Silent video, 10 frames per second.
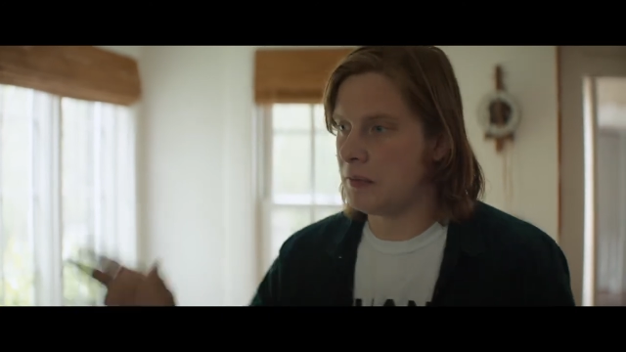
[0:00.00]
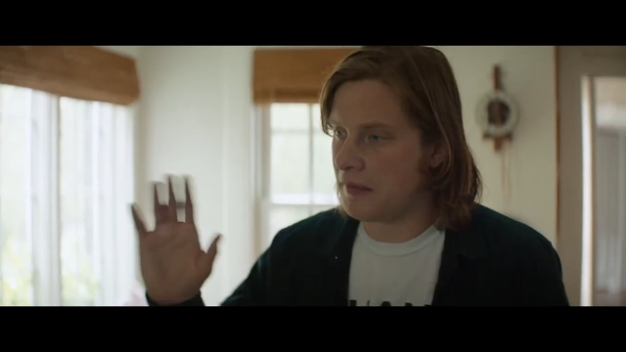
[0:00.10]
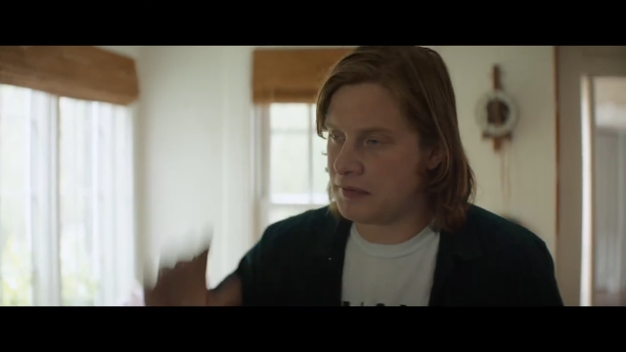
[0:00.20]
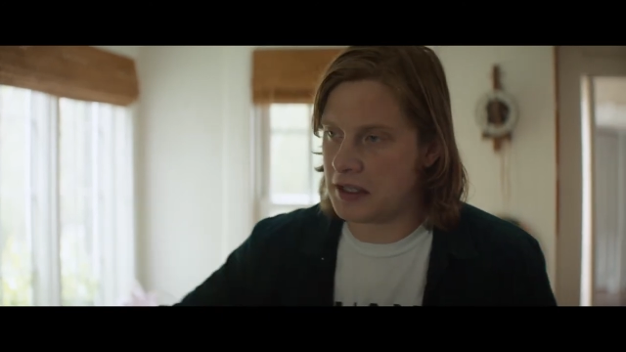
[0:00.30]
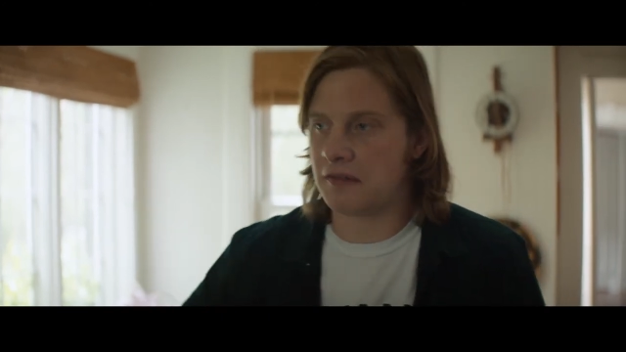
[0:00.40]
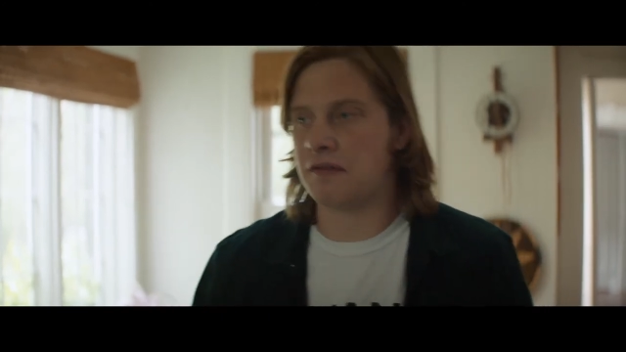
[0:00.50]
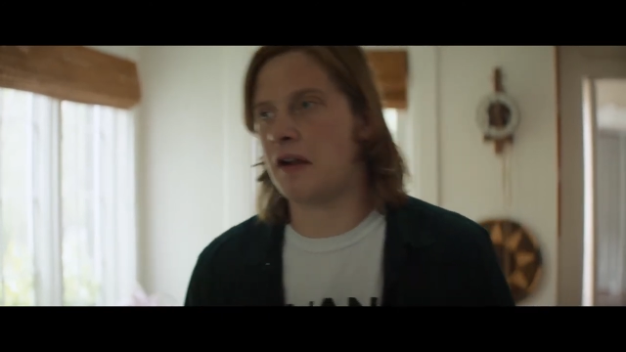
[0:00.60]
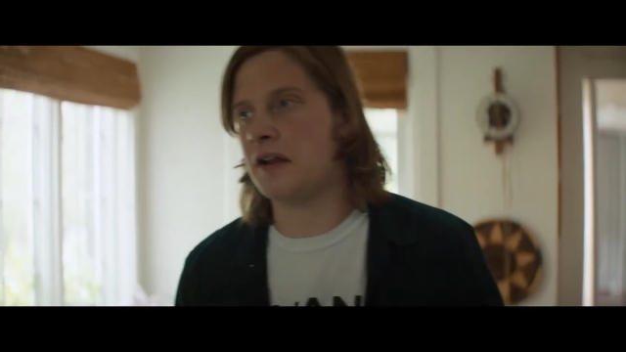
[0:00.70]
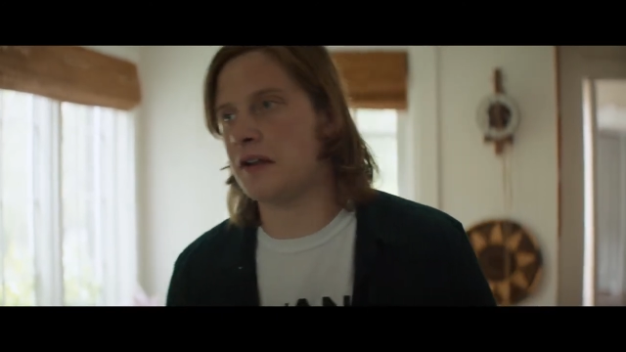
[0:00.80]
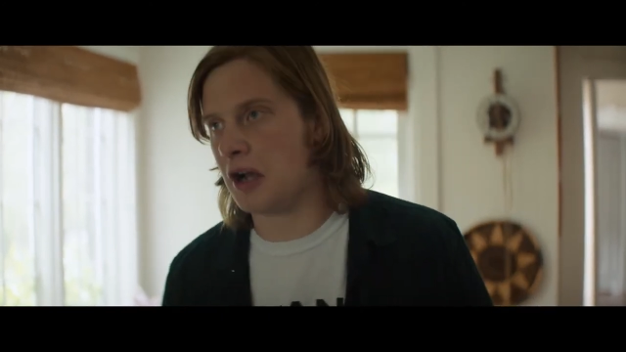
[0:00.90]
I would have to get a
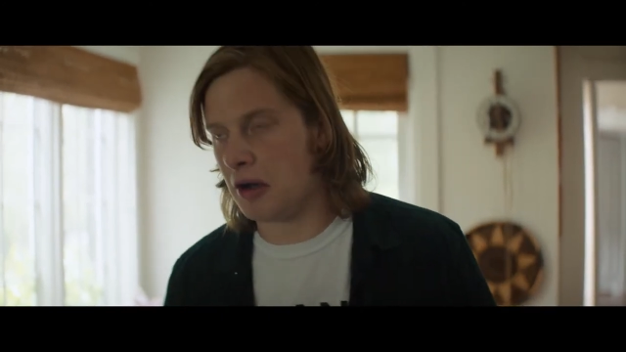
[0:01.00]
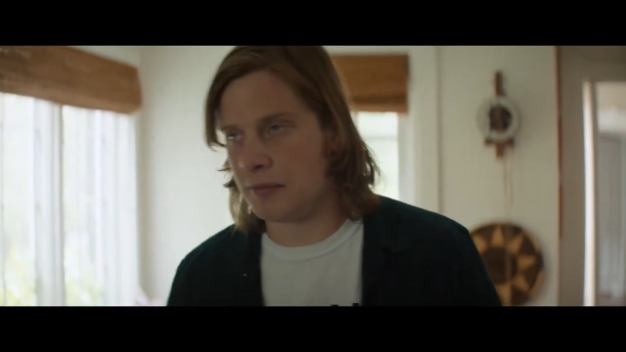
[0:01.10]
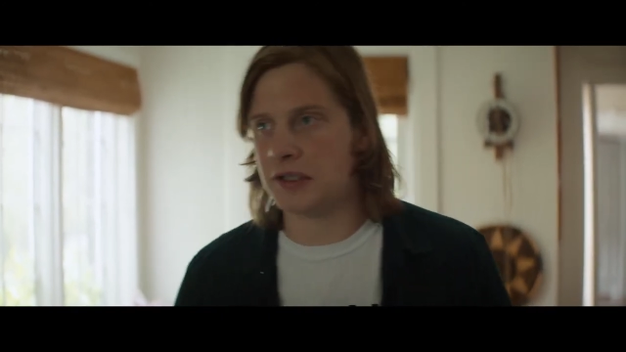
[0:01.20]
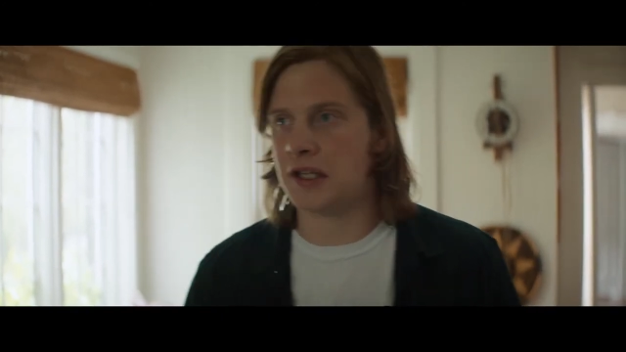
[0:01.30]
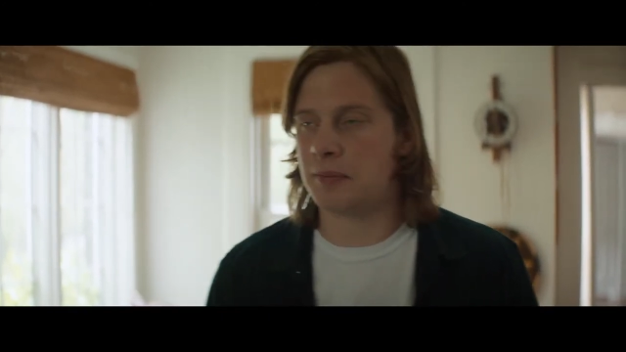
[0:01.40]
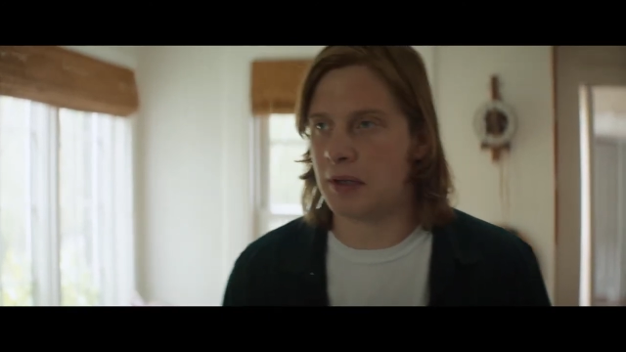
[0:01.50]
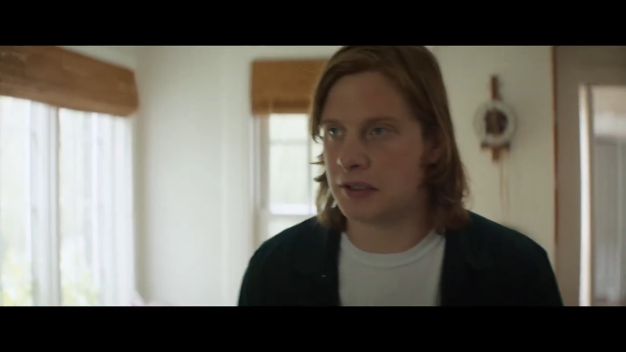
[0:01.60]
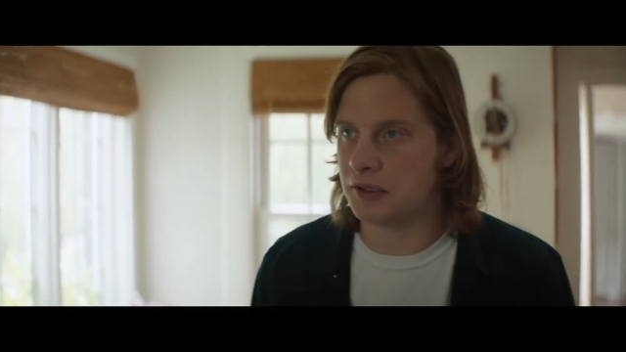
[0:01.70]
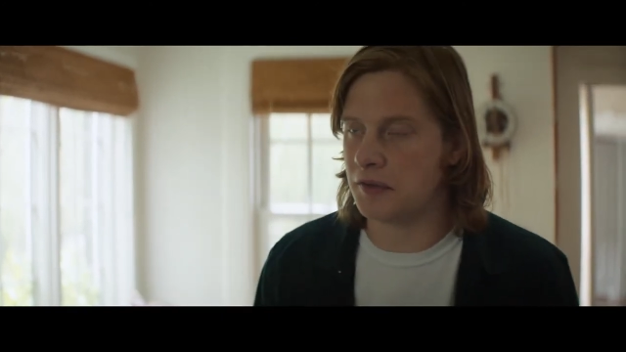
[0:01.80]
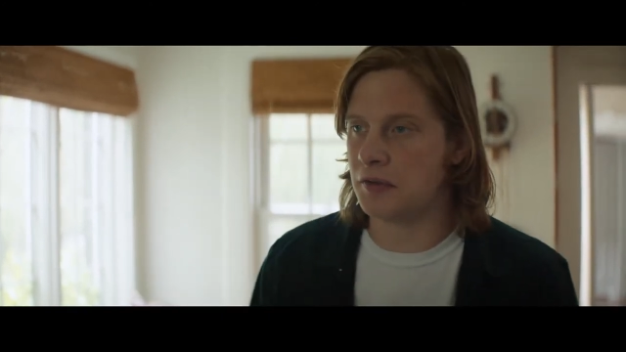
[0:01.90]
friend to come and take
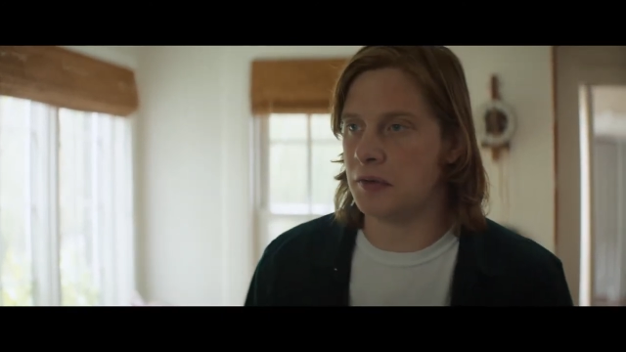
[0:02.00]
pictures of